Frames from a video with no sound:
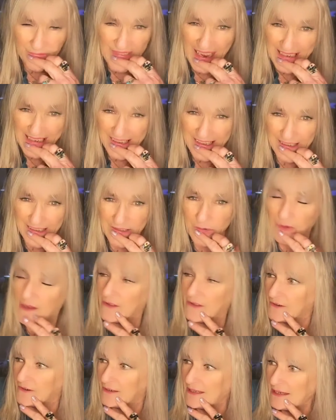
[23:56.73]
Texas
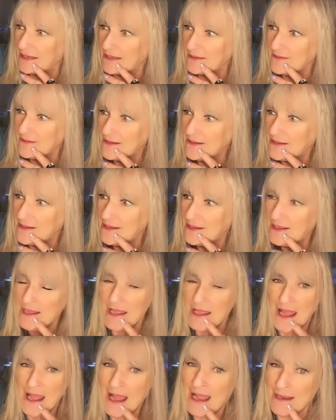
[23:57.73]
weather again.
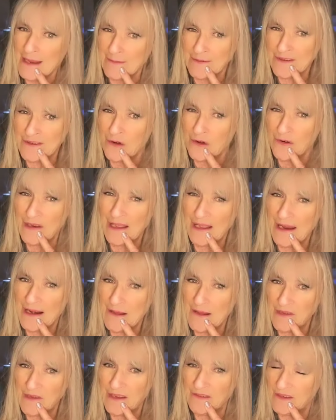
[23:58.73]
I am so glad
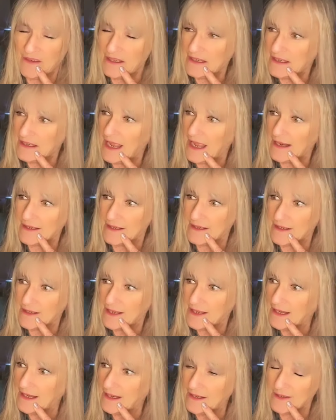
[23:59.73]
I'm living in
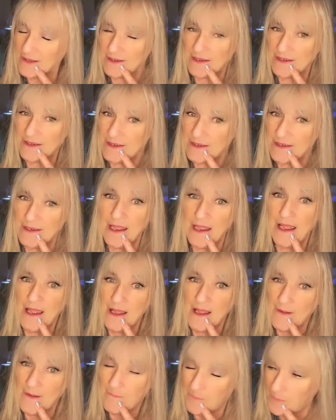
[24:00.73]
Texas, because this
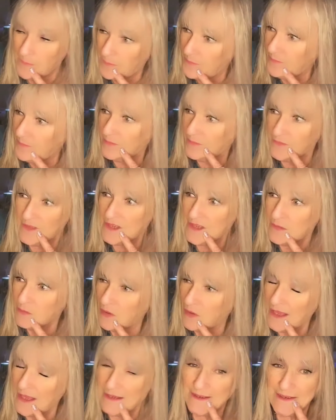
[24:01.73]

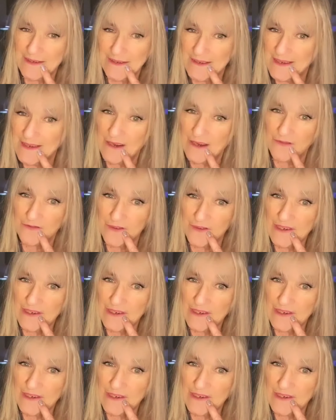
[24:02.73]
place is getting